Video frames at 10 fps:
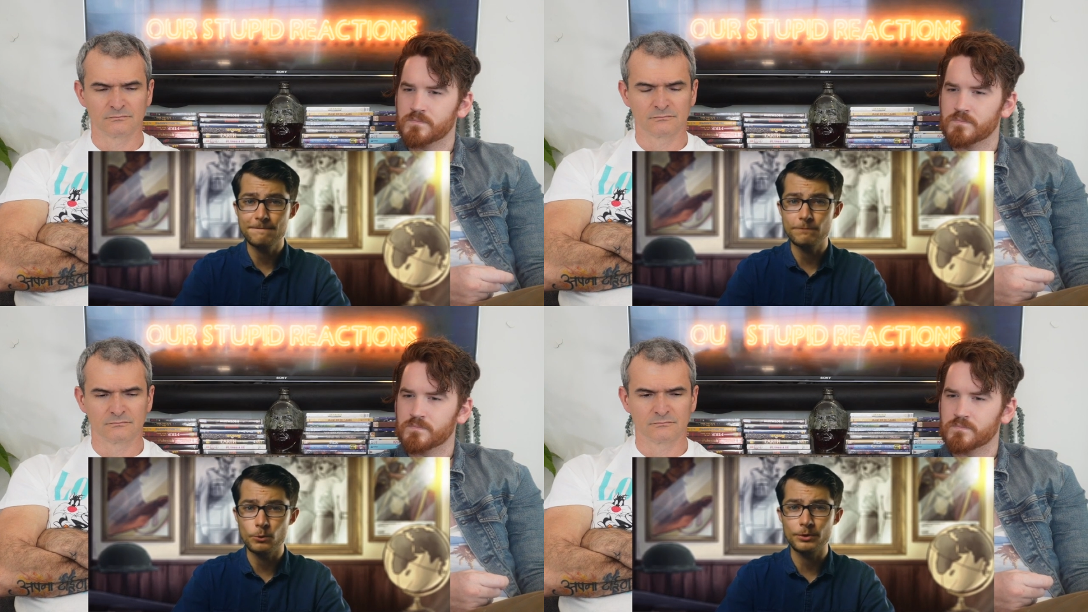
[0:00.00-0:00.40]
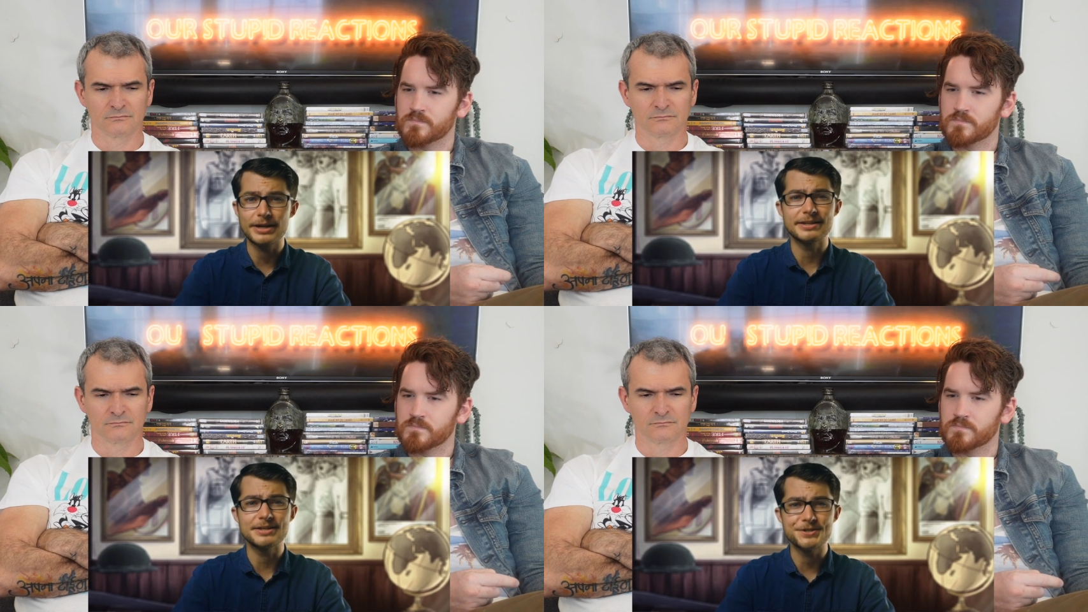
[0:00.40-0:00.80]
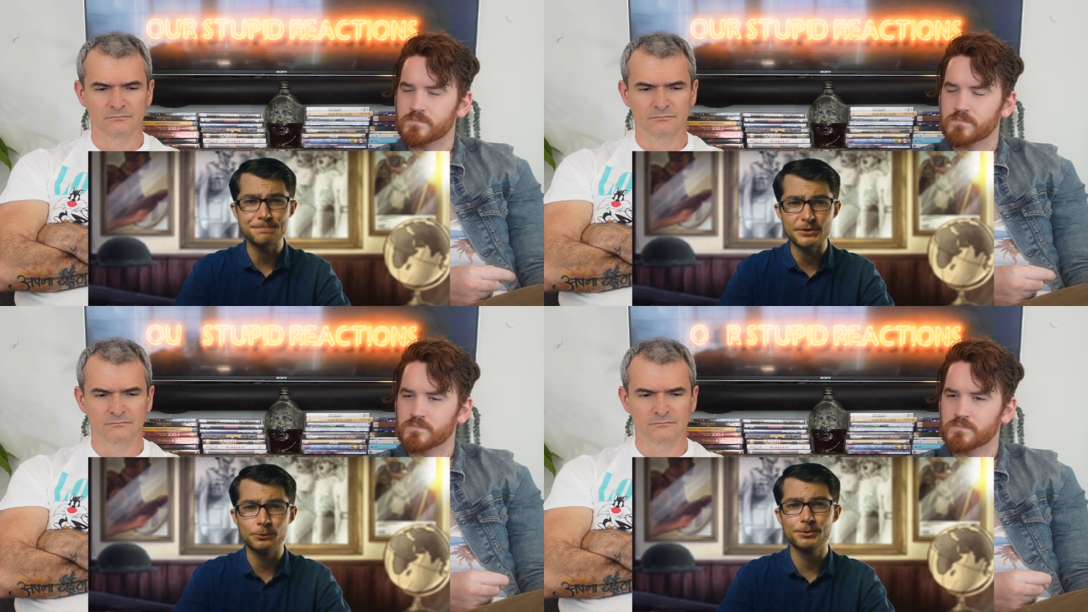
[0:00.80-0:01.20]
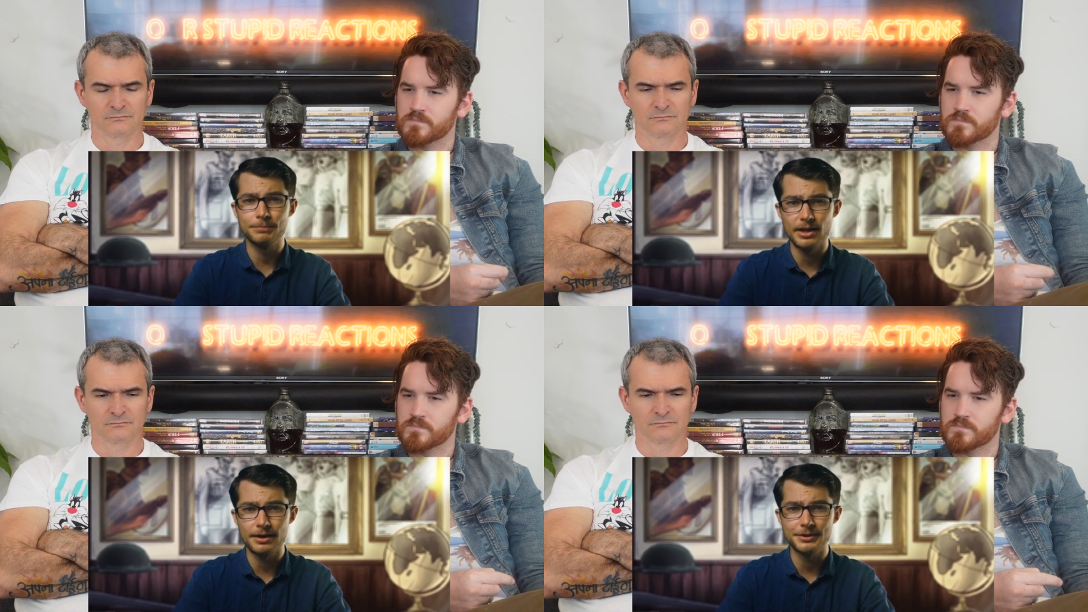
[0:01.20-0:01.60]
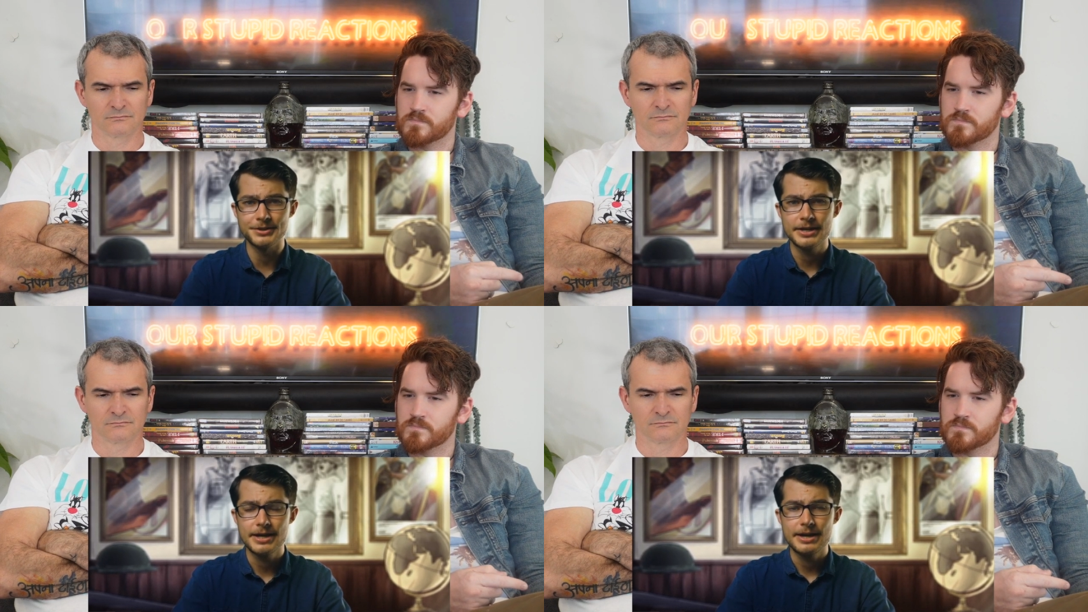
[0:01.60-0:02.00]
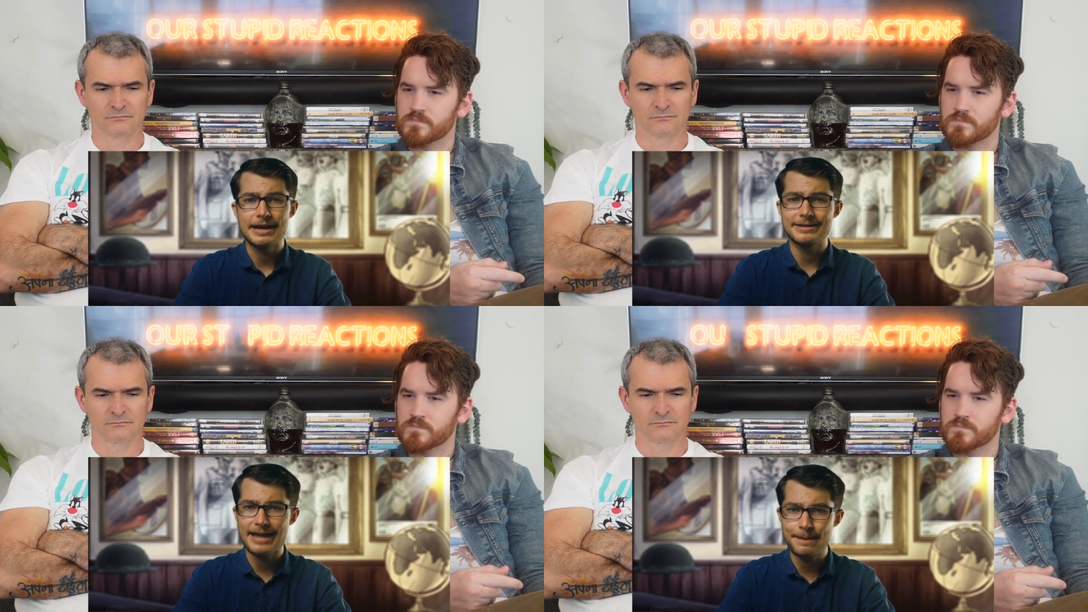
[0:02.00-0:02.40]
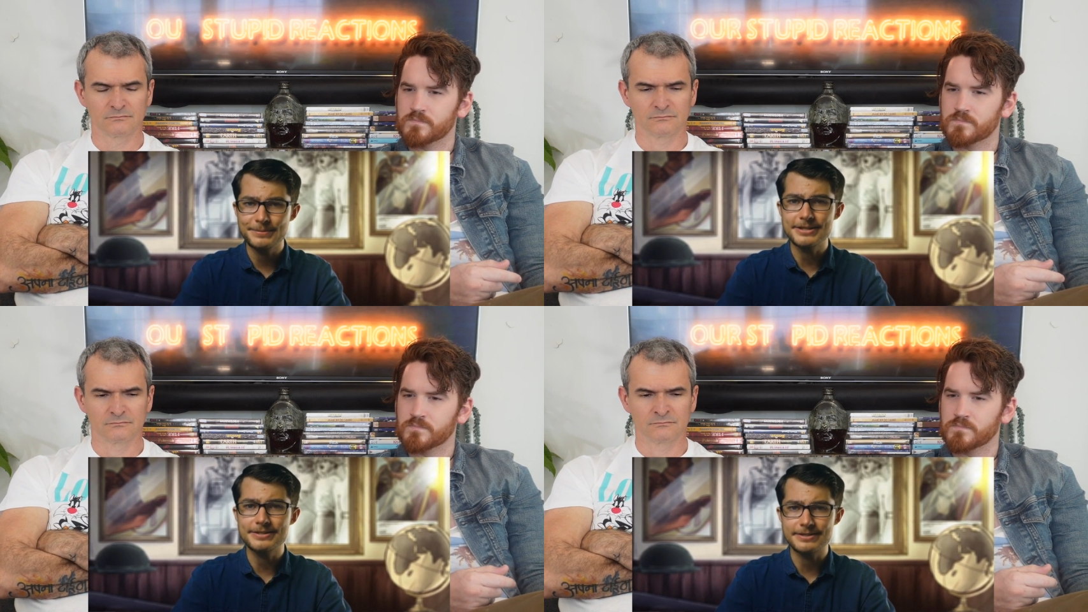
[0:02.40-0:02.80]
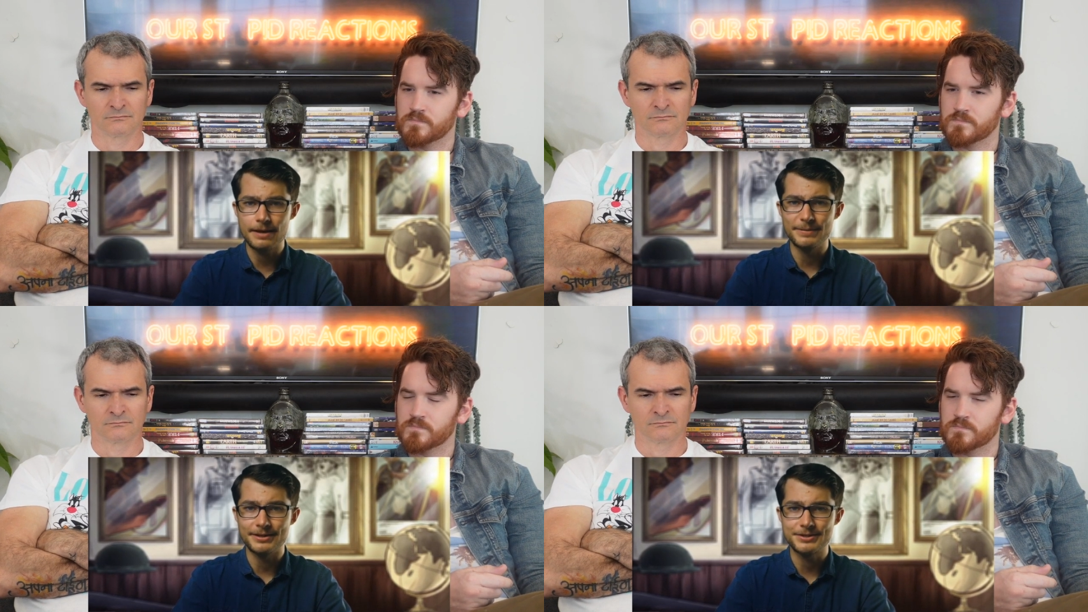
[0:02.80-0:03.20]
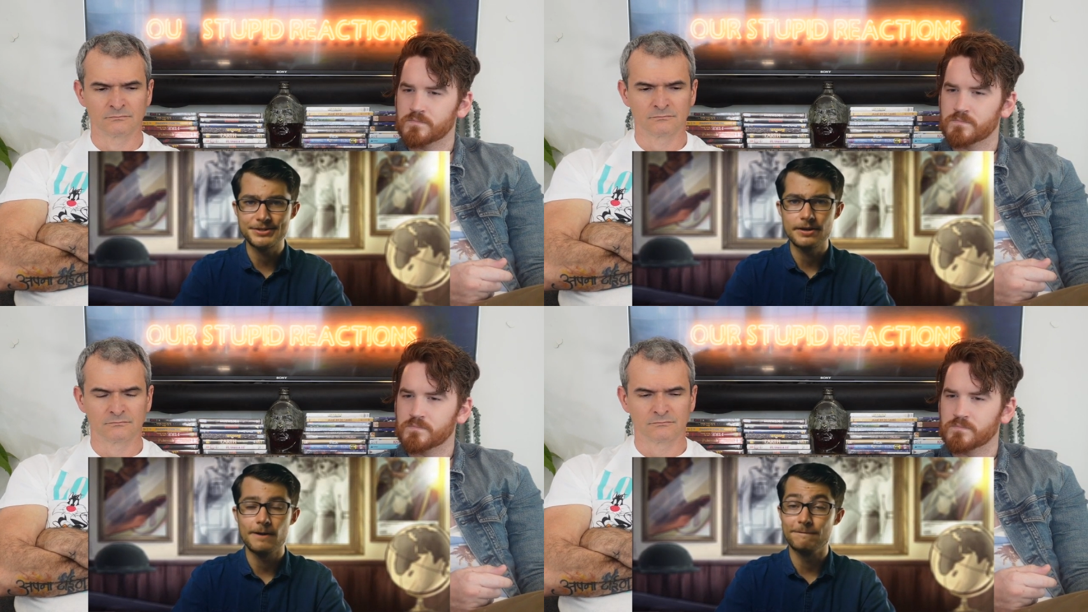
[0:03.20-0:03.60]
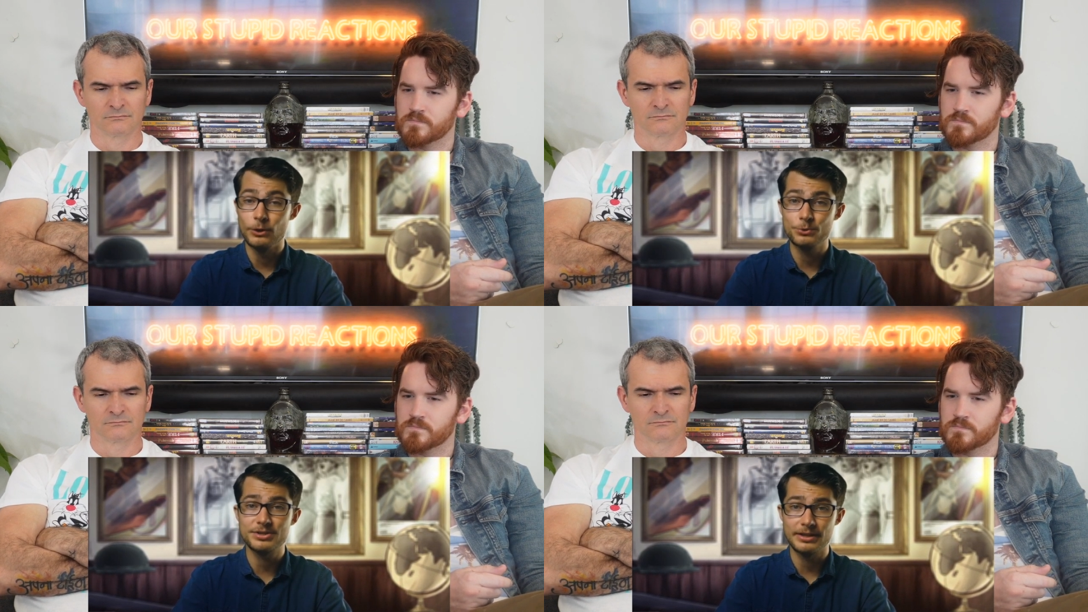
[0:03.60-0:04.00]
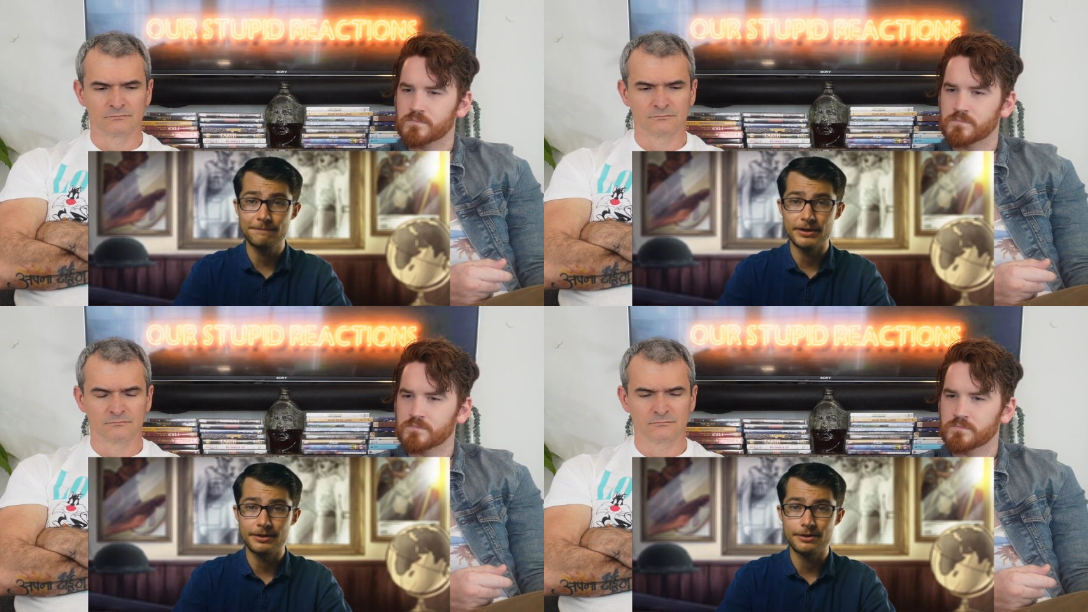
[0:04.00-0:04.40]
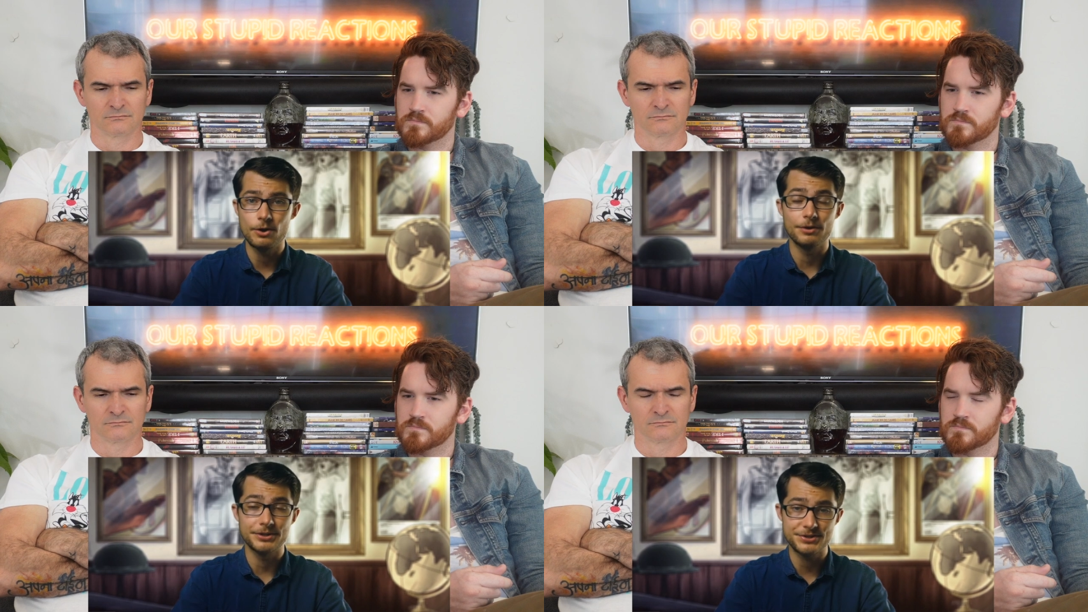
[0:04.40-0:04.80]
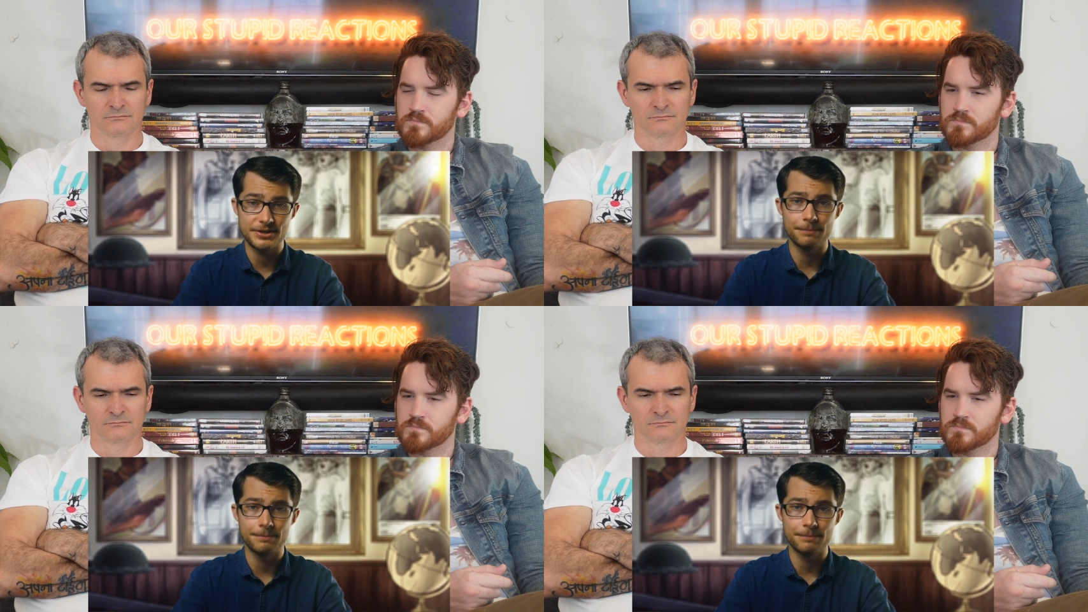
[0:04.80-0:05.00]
Speaker 1: paid for in the spilled blood and empty stomachs of those living on the